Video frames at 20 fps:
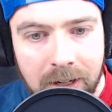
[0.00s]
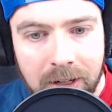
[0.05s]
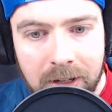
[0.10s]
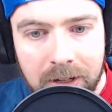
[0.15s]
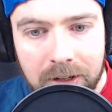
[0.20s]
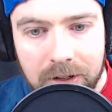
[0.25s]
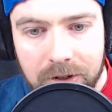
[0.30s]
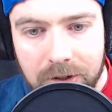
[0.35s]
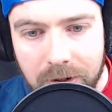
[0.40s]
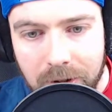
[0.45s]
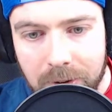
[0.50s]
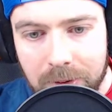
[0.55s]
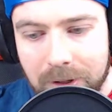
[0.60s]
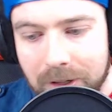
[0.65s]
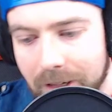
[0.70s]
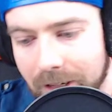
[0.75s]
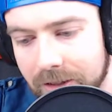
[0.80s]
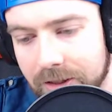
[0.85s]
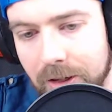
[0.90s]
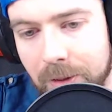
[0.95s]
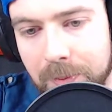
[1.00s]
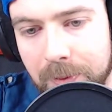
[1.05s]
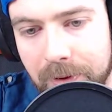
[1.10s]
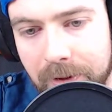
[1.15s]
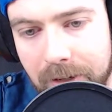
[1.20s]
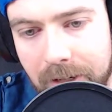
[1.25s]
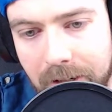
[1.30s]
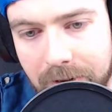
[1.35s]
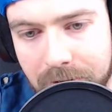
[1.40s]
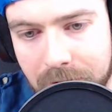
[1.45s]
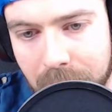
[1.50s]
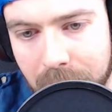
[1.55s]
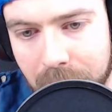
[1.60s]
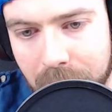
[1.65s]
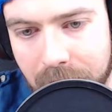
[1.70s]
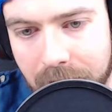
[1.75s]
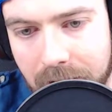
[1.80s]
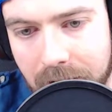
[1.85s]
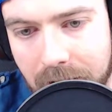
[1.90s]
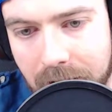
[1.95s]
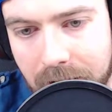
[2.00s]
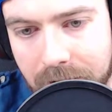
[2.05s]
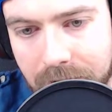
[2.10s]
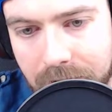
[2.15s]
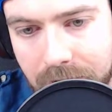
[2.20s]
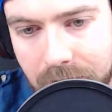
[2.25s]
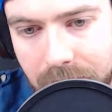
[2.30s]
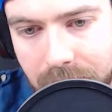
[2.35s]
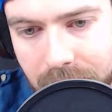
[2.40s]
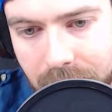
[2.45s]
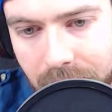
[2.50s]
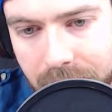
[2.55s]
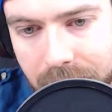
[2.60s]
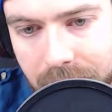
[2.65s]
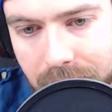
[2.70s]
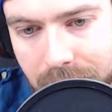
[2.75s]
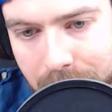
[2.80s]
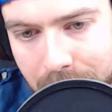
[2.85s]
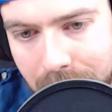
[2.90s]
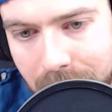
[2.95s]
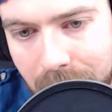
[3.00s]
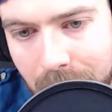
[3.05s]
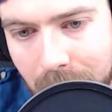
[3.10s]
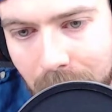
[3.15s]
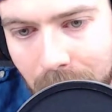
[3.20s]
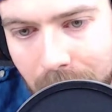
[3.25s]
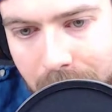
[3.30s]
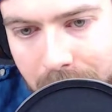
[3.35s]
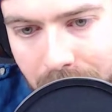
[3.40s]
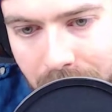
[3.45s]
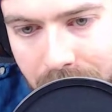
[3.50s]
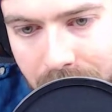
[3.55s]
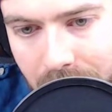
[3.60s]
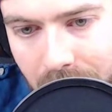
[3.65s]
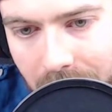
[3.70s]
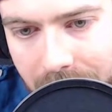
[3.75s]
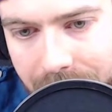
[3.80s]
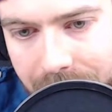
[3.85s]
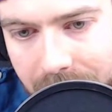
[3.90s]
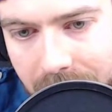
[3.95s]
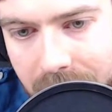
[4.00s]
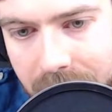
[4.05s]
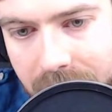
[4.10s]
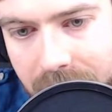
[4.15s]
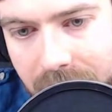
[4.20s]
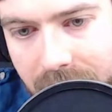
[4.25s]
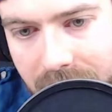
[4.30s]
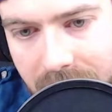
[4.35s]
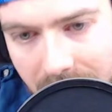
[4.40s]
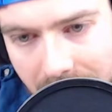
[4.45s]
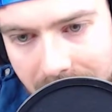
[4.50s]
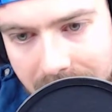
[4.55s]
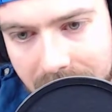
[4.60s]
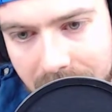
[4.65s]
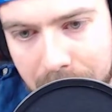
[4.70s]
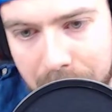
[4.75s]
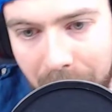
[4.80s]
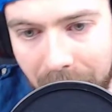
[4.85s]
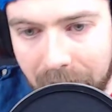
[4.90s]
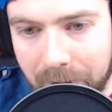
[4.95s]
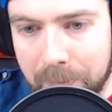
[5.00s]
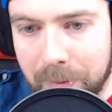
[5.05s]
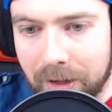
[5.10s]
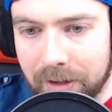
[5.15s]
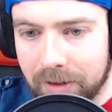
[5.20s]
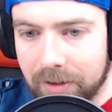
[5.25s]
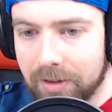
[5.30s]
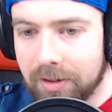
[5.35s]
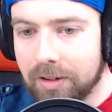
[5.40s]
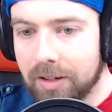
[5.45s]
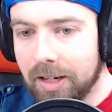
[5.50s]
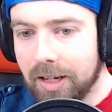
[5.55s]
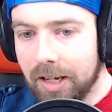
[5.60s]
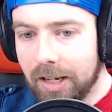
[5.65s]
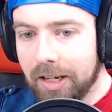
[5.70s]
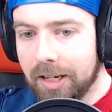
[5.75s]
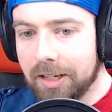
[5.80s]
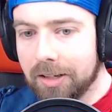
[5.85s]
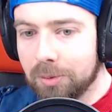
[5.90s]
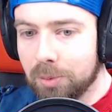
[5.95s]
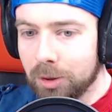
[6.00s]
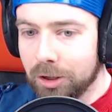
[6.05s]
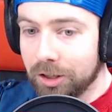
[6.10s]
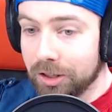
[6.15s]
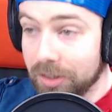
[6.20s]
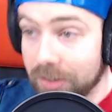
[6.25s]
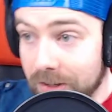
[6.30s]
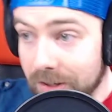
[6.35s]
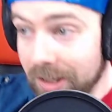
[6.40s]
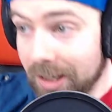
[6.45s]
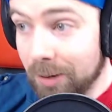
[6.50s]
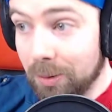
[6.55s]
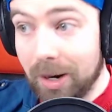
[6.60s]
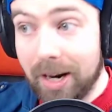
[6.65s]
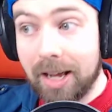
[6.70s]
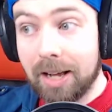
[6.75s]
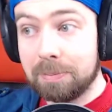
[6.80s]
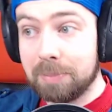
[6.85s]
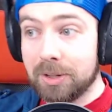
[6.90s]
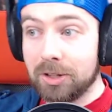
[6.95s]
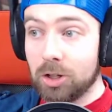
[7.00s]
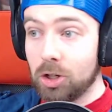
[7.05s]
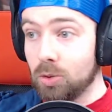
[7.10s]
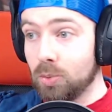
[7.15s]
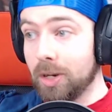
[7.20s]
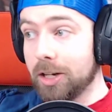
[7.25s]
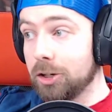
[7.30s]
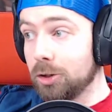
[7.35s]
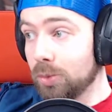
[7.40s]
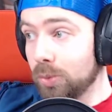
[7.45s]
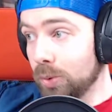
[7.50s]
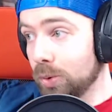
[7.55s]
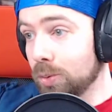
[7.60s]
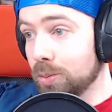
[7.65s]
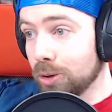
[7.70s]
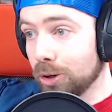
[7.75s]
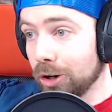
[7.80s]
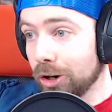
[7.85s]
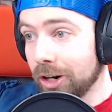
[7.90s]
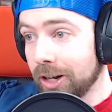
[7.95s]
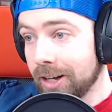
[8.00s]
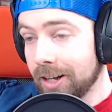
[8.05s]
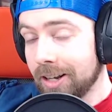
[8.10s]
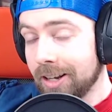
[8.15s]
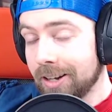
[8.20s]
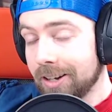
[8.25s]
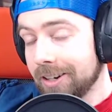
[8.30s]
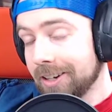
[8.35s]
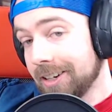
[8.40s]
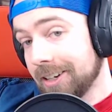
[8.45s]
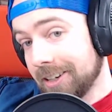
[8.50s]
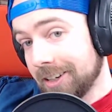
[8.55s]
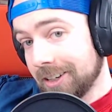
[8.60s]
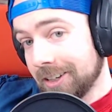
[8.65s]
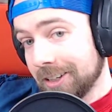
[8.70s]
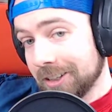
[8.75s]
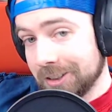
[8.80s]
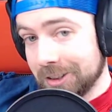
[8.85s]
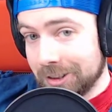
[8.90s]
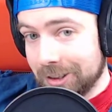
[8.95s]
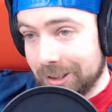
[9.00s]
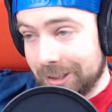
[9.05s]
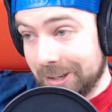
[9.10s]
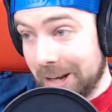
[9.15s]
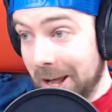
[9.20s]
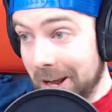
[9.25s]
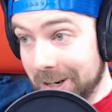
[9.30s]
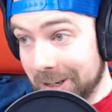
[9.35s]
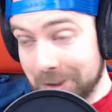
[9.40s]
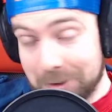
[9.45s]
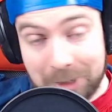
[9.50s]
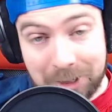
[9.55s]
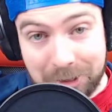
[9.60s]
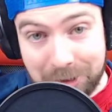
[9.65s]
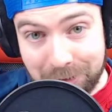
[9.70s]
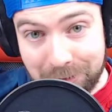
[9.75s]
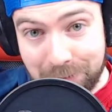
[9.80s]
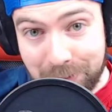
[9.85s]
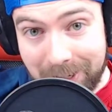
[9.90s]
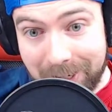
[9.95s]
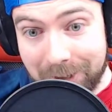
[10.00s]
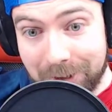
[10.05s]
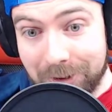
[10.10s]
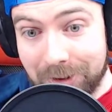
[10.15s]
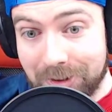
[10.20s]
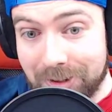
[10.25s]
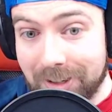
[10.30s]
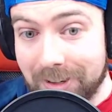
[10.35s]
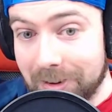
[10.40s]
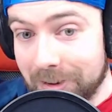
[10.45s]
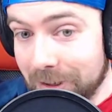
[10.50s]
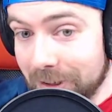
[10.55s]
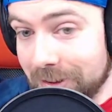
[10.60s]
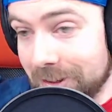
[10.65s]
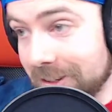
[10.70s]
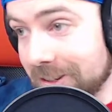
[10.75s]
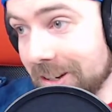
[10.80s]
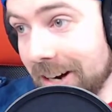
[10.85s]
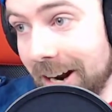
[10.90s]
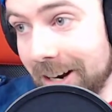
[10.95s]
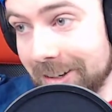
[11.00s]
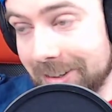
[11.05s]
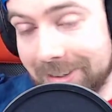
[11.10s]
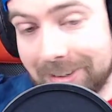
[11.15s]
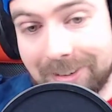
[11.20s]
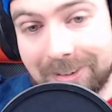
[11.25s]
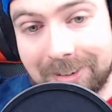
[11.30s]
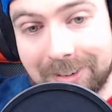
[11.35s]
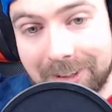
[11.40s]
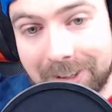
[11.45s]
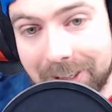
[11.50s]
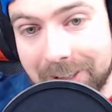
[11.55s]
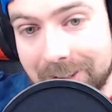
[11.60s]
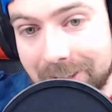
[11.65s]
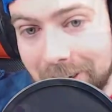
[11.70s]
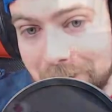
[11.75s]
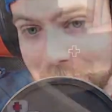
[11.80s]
So next up, we're gonna have someone that has started submitting more and more stuff. It's Dandy Bellybutton, and we're gonna see what happens when you Uber not aggressive players. It's not like it's not